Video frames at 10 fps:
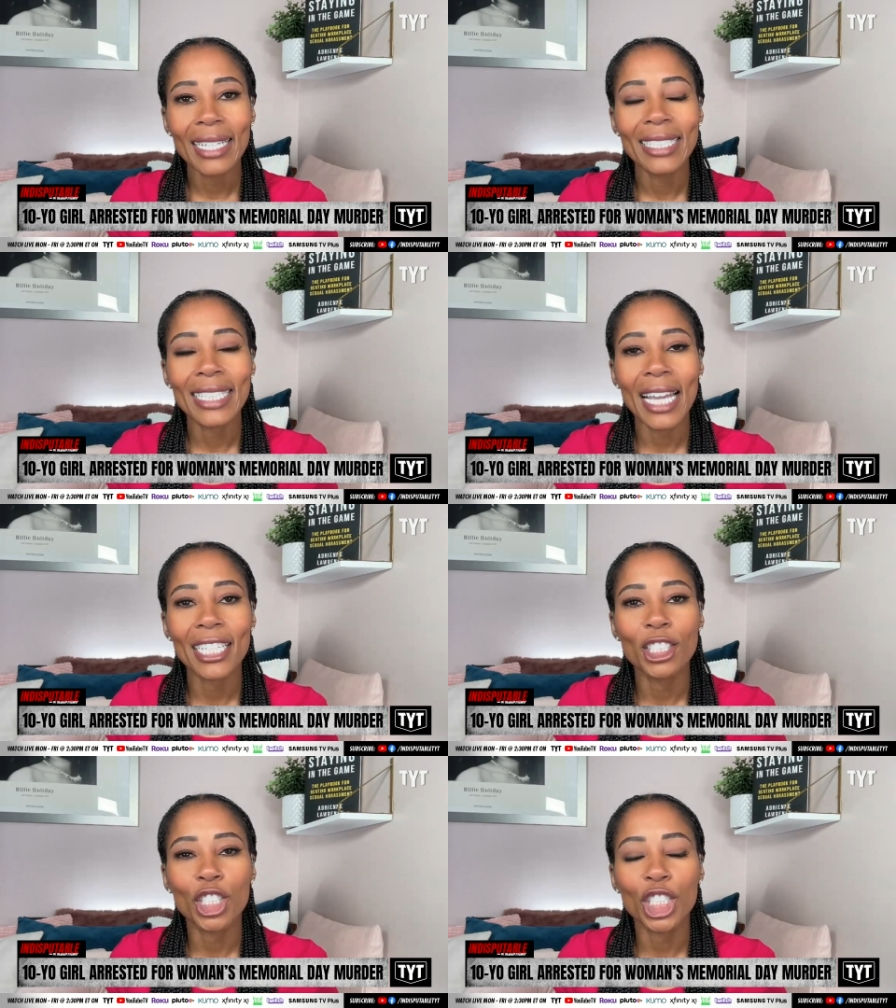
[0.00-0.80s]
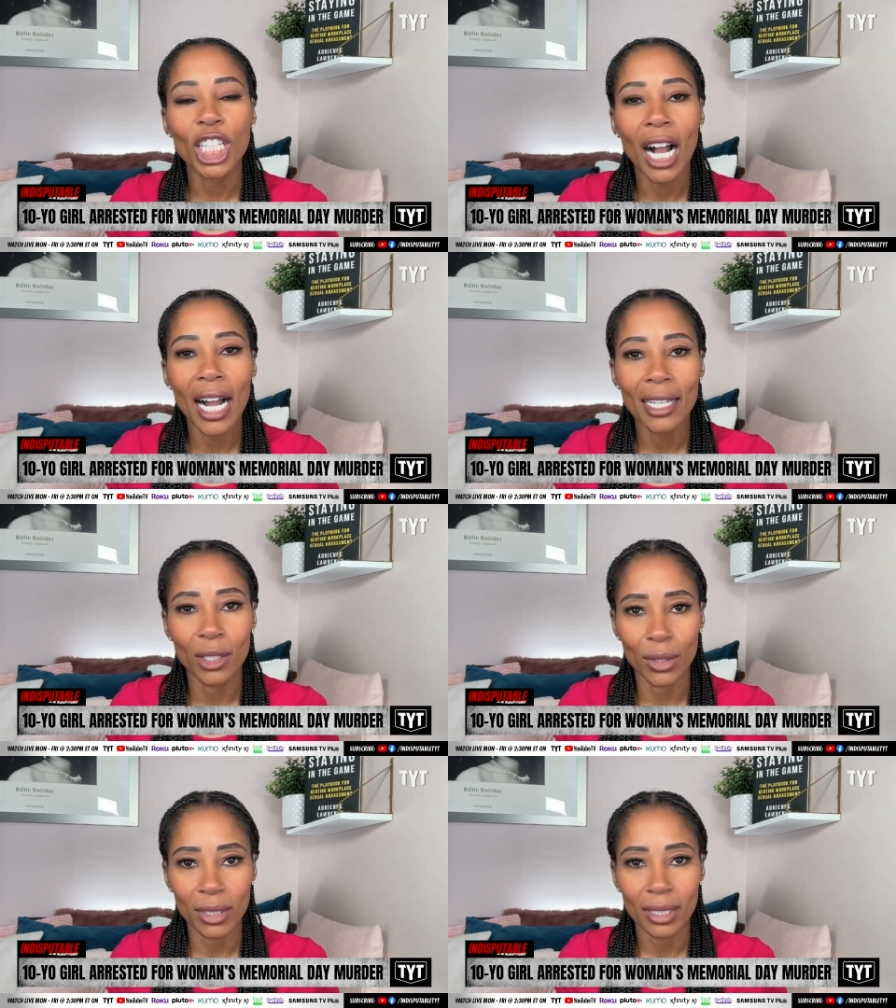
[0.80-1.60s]
is a
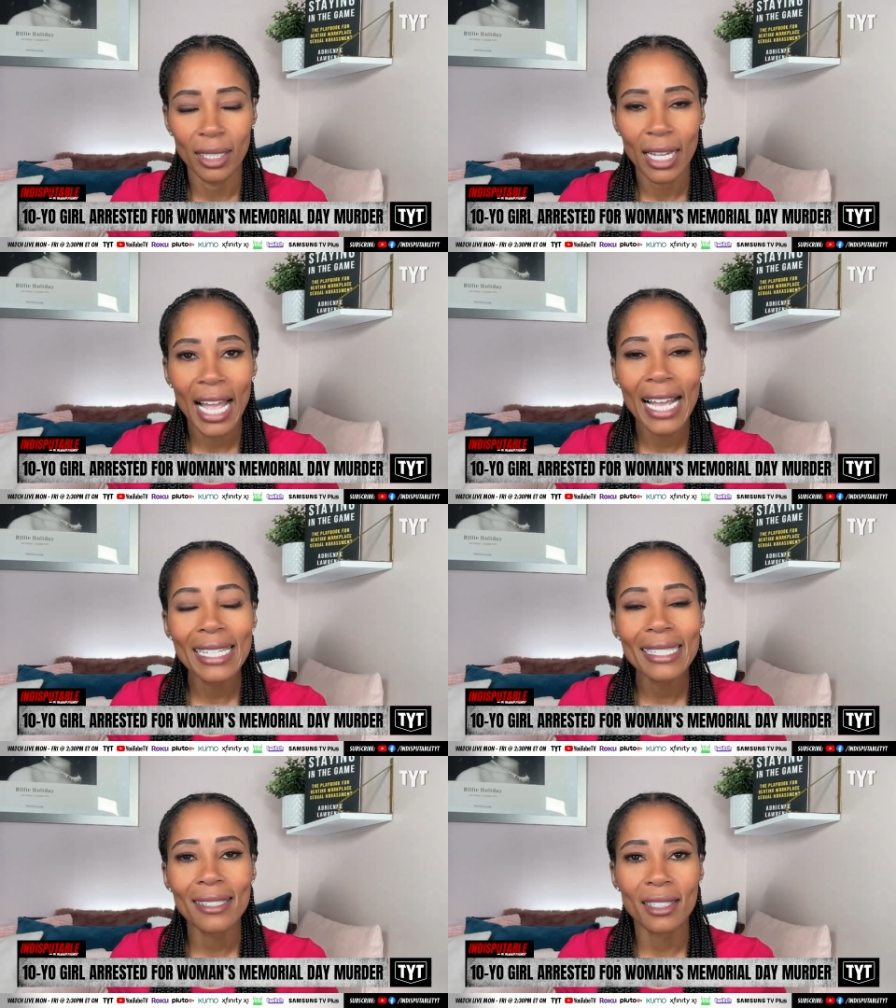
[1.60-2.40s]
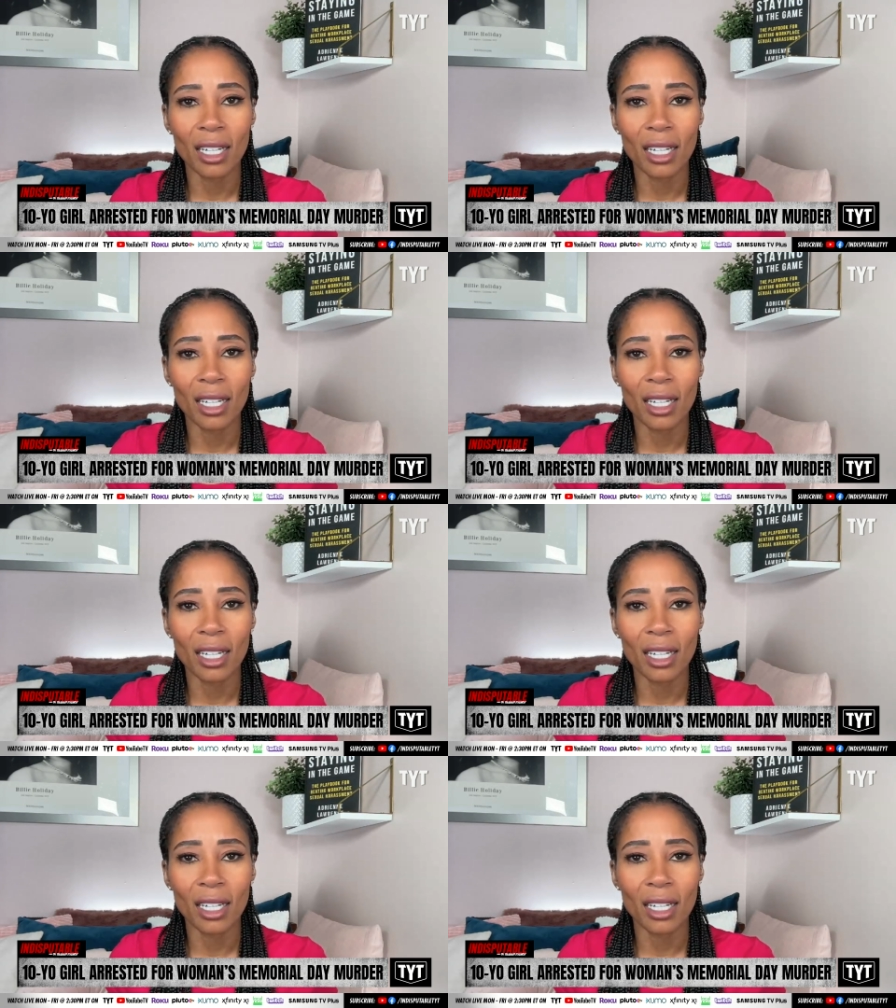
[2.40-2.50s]
child. Essence